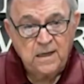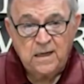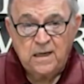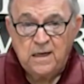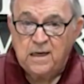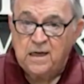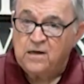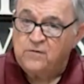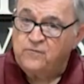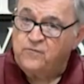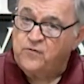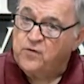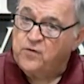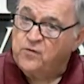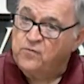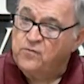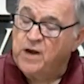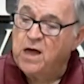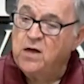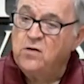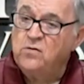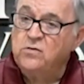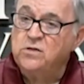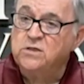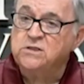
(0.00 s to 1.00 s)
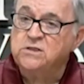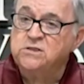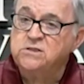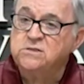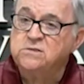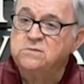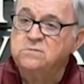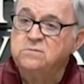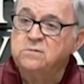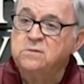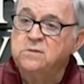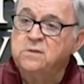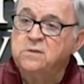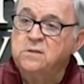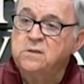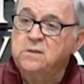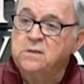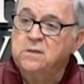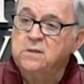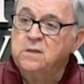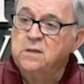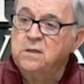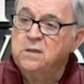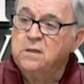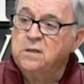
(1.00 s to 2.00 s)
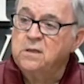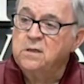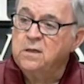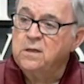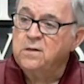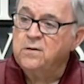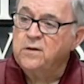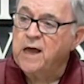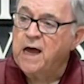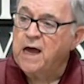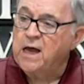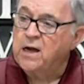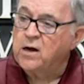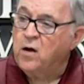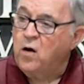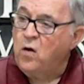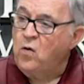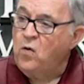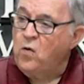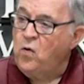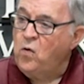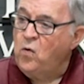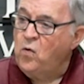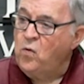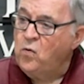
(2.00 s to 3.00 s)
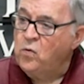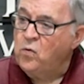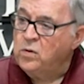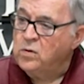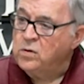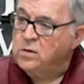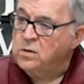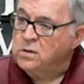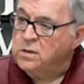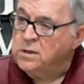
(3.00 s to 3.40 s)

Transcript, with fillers: If you've noticed, that whole